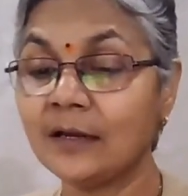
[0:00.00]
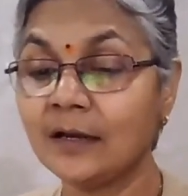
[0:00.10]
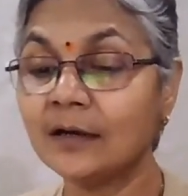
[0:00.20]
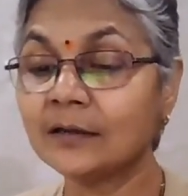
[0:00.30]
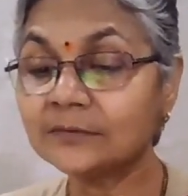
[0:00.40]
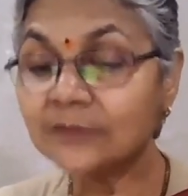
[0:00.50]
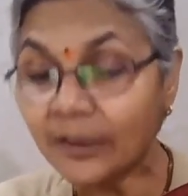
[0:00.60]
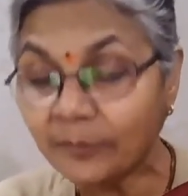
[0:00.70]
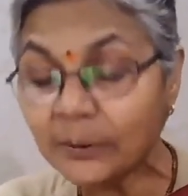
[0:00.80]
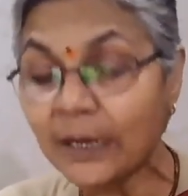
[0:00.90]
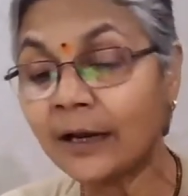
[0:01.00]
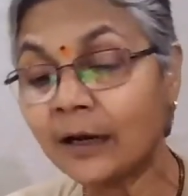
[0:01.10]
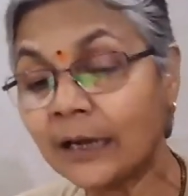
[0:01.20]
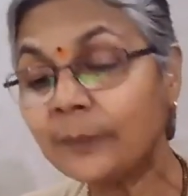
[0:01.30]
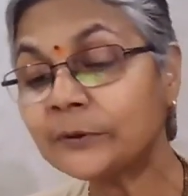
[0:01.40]
A
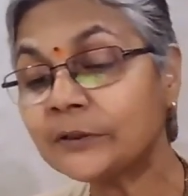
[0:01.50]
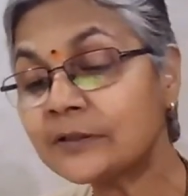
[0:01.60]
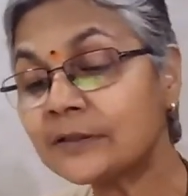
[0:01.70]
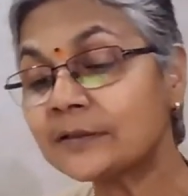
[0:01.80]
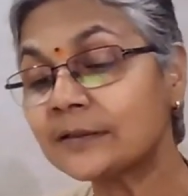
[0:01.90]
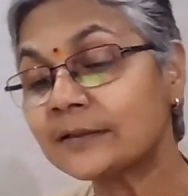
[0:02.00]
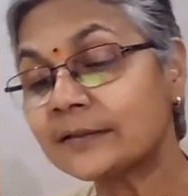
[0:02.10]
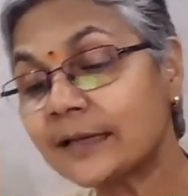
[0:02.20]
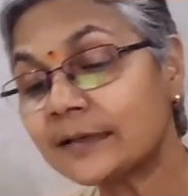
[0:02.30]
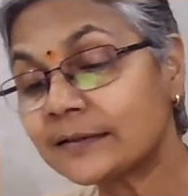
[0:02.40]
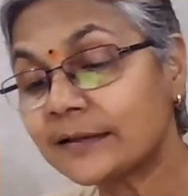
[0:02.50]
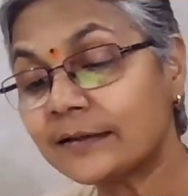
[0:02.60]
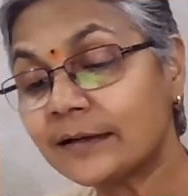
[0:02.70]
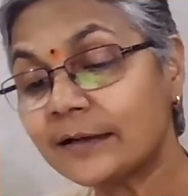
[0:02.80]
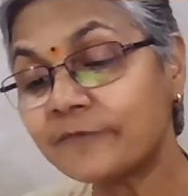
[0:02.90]
hypothesis is tested,
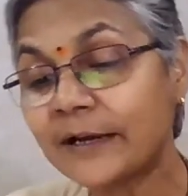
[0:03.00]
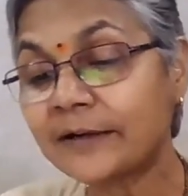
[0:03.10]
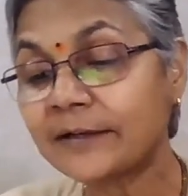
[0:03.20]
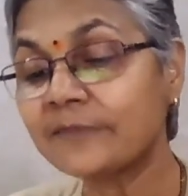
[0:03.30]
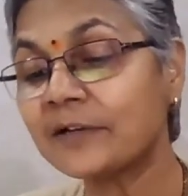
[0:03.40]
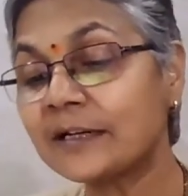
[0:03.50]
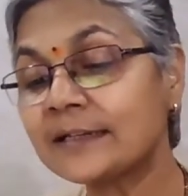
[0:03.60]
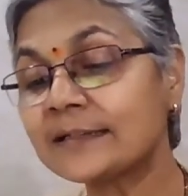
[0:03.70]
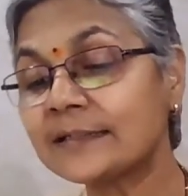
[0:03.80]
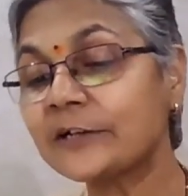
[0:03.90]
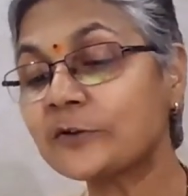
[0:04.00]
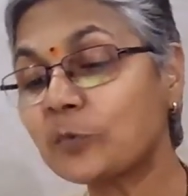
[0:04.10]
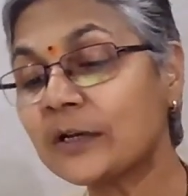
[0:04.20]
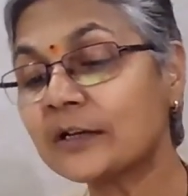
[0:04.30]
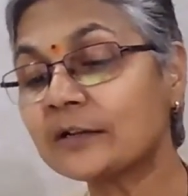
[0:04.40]
effective research
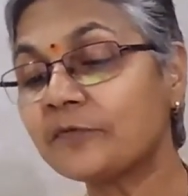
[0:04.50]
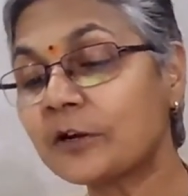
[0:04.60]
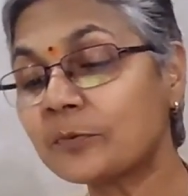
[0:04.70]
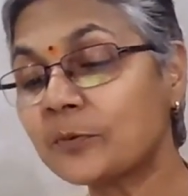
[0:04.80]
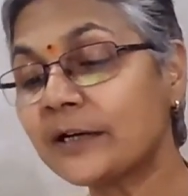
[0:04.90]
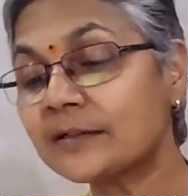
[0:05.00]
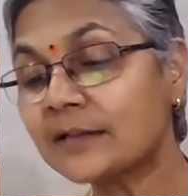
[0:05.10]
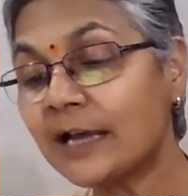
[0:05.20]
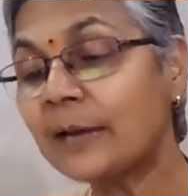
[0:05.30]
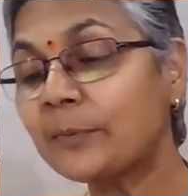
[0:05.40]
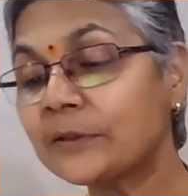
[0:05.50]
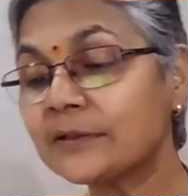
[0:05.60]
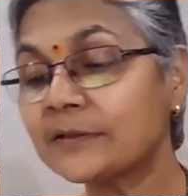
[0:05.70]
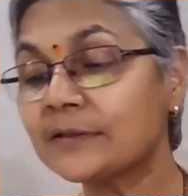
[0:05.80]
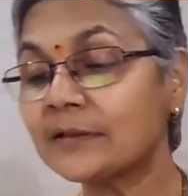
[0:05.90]
work formulates a
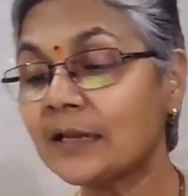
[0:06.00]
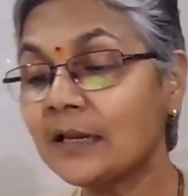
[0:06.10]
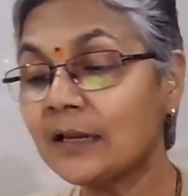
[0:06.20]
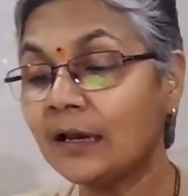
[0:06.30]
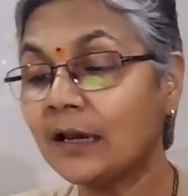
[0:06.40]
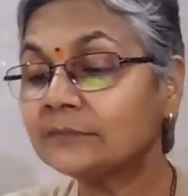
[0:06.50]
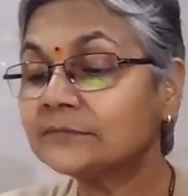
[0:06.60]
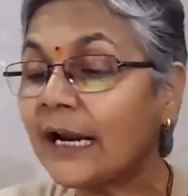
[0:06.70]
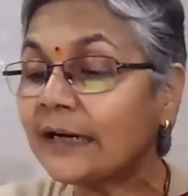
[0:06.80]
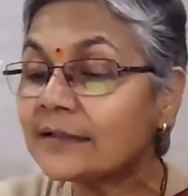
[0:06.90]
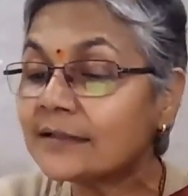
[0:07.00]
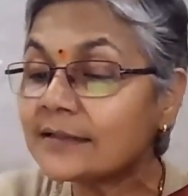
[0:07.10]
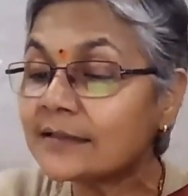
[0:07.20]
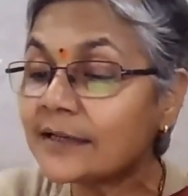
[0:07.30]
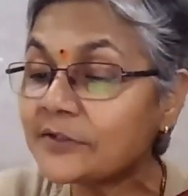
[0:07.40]
hypothesis, and that is in
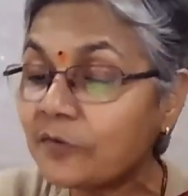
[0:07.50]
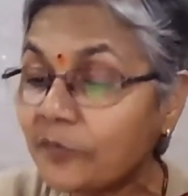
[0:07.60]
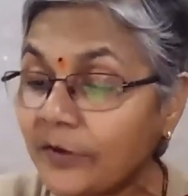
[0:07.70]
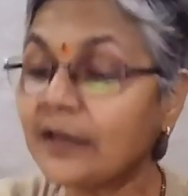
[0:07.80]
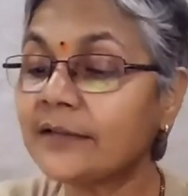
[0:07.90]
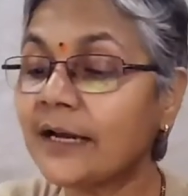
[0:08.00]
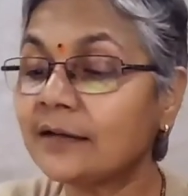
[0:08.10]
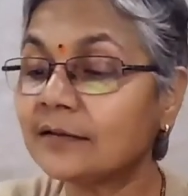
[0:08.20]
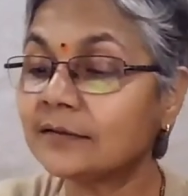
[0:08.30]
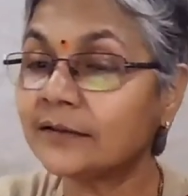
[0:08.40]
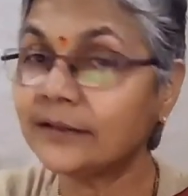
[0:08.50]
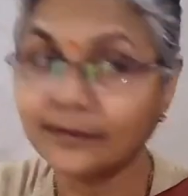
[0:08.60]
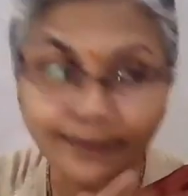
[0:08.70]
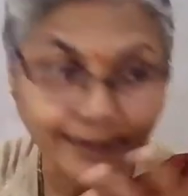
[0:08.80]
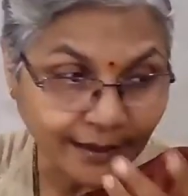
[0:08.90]
such a way that the
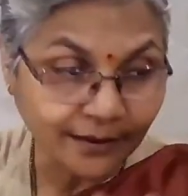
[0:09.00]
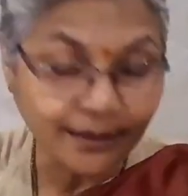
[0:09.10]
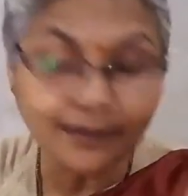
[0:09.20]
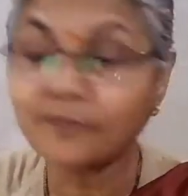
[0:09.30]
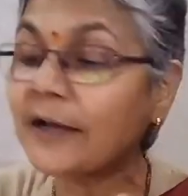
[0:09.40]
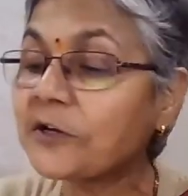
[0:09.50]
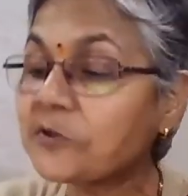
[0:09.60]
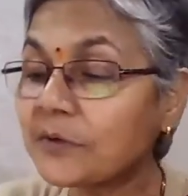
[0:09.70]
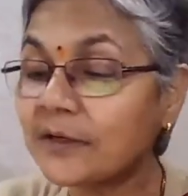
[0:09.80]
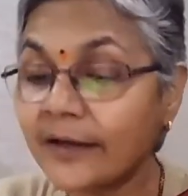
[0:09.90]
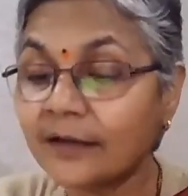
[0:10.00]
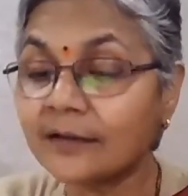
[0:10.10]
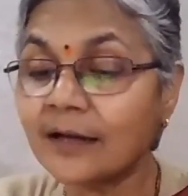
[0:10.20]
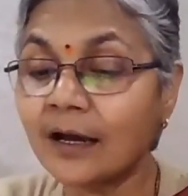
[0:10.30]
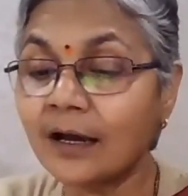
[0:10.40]
collected factual
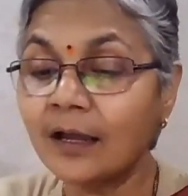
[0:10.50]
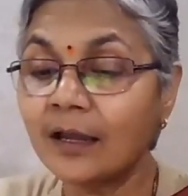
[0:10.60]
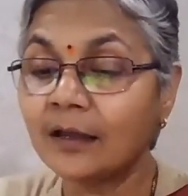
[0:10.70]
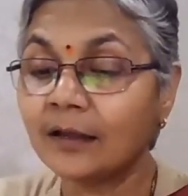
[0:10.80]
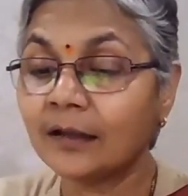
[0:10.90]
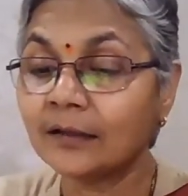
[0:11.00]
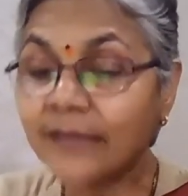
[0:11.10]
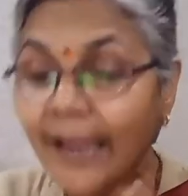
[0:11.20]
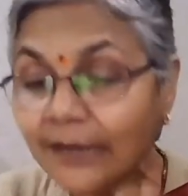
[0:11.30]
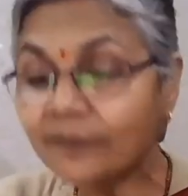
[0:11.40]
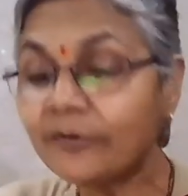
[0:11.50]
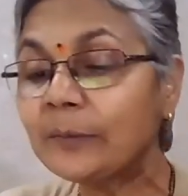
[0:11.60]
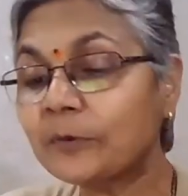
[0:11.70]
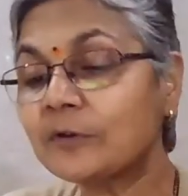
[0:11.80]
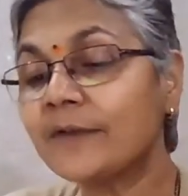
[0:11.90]
data that will
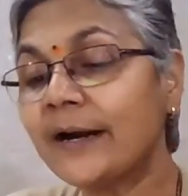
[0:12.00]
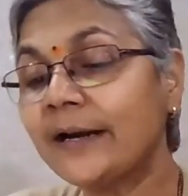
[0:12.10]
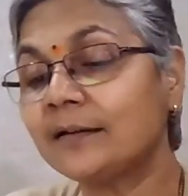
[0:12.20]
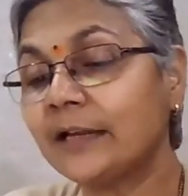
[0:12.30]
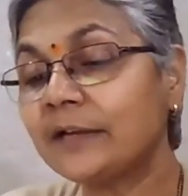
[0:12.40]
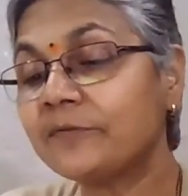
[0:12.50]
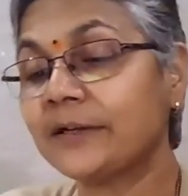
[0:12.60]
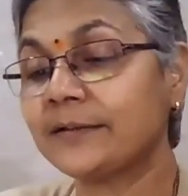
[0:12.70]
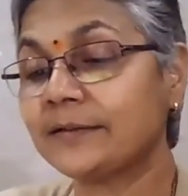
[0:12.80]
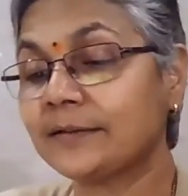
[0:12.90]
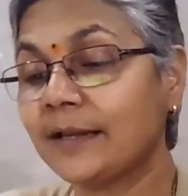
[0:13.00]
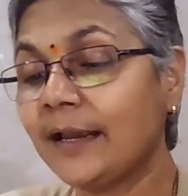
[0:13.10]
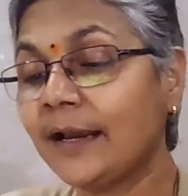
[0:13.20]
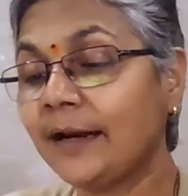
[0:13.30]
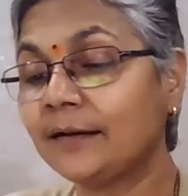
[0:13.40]
provide evidence,
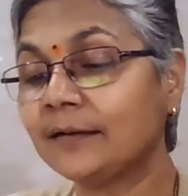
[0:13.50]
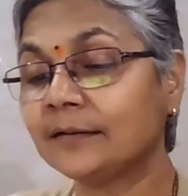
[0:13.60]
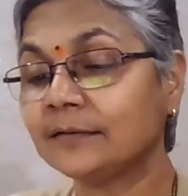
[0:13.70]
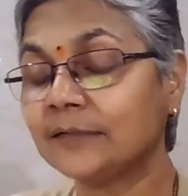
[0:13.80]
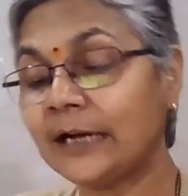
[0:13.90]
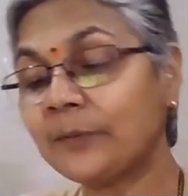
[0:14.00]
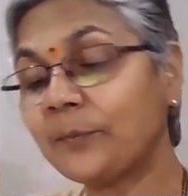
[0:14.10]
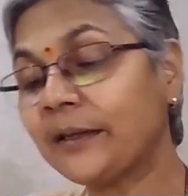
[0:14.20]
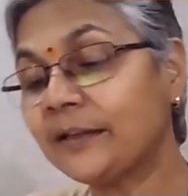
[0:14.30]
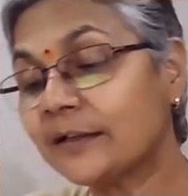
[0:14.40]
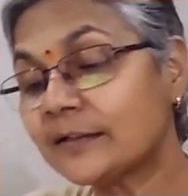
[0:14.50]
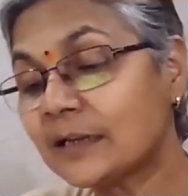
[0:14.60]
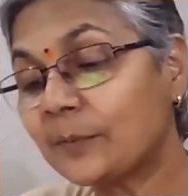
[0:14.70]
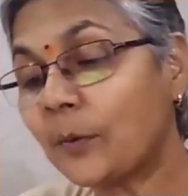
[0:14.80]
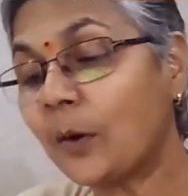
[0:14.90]
and that may either
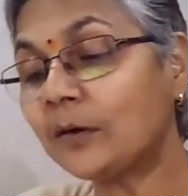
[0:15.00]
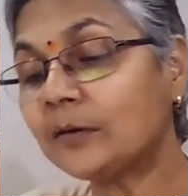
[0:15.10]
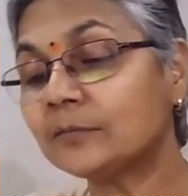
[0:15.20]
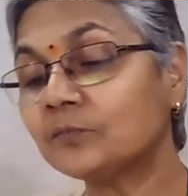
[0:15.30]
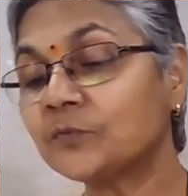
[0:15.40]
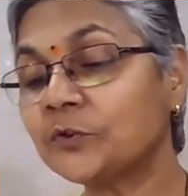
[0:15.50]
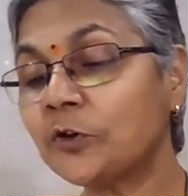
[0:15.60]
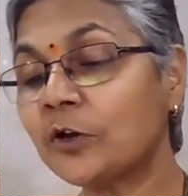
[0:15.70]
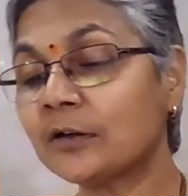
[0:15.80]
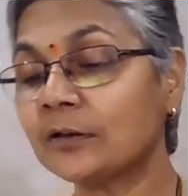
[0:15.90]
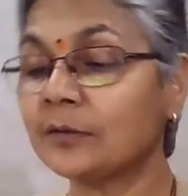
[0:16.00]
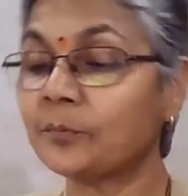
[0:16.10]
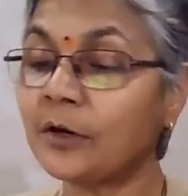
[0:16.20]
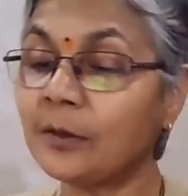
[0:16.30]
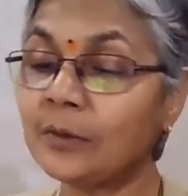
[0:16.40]
support your
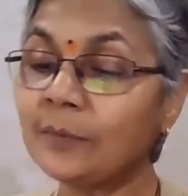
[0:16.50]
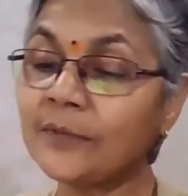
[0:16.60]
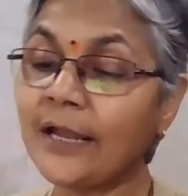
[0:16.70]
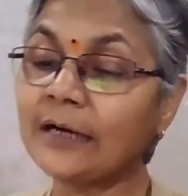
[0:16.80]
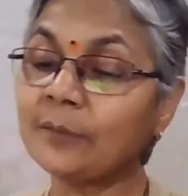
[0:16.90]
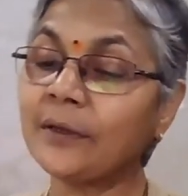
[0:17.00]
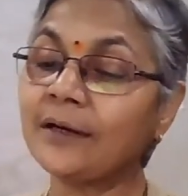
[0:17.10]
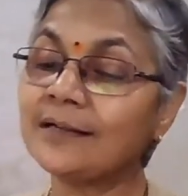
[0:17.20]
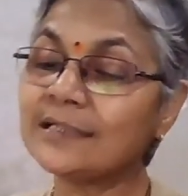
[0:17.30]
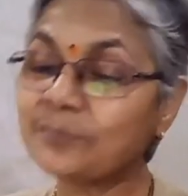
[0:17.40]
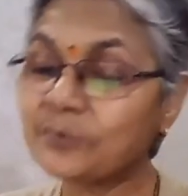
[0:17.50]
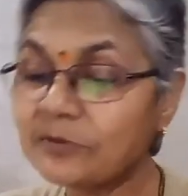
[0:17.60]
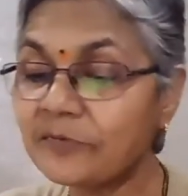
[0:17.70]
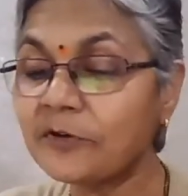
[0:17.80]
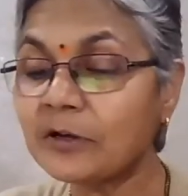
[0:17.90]
problem, that may
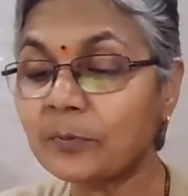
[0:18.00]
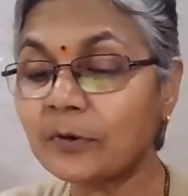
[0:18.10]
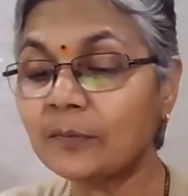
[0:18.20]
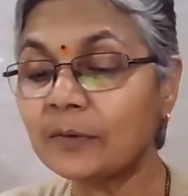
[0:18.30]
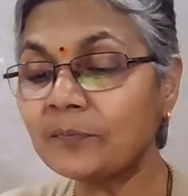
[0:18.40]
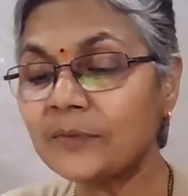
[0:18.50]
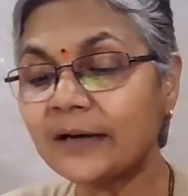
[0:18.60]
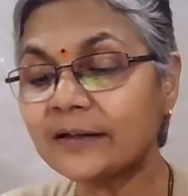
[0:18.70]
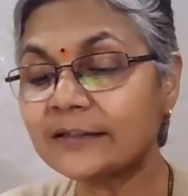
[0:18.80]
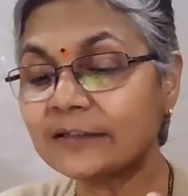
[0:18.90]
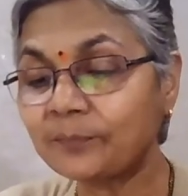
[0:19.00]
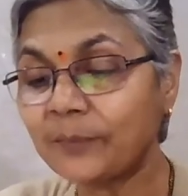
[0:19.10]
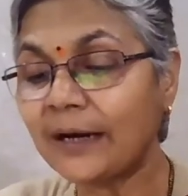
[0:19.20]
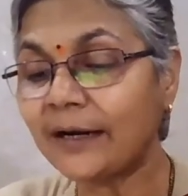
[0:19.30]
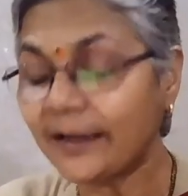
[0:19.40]
disprove your problem. That is
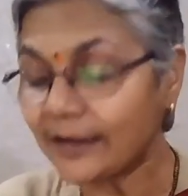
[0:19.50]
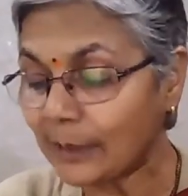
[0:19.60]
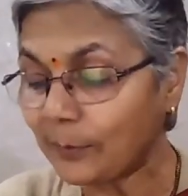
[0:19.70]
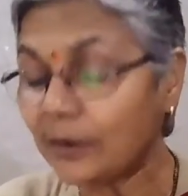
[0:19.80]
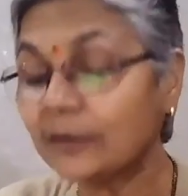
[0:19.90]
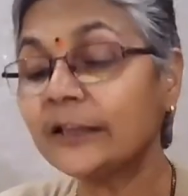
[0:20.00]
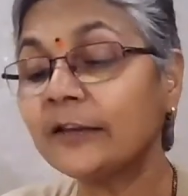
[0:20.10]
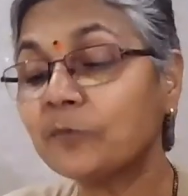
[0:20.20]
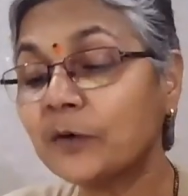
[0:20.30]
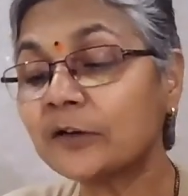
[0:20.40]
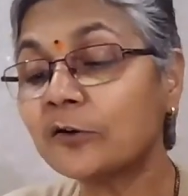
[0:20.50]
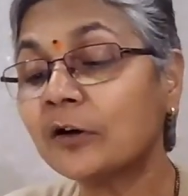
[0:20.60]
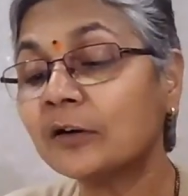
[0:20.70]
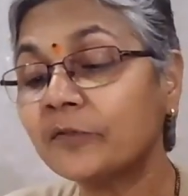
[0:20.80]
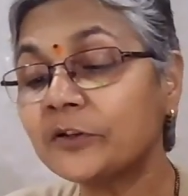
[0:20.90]
depending upon the work
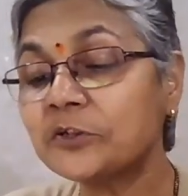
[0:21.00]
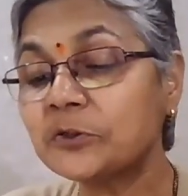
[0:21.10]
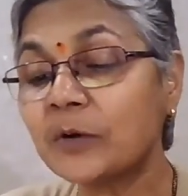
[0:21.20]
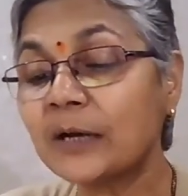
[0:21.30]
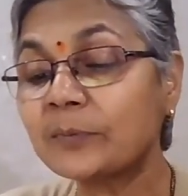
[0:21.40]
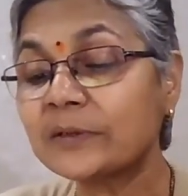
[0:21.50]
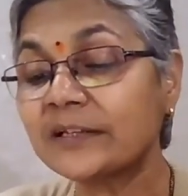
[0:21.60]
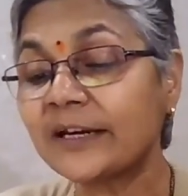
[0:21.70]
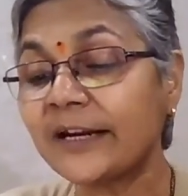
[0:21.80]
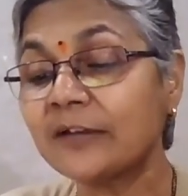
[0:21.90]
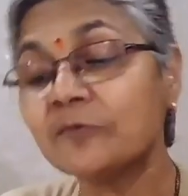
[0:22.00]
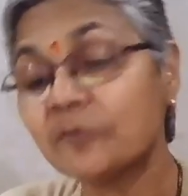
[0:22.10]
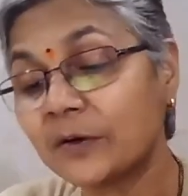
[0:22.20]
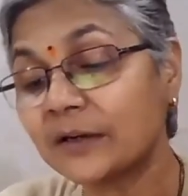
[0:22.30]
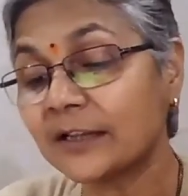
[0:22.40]
on which you are proceeding
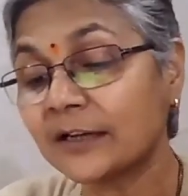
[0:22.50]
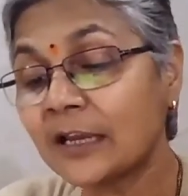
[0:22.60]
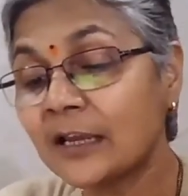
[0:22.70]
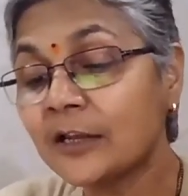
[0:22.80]
further.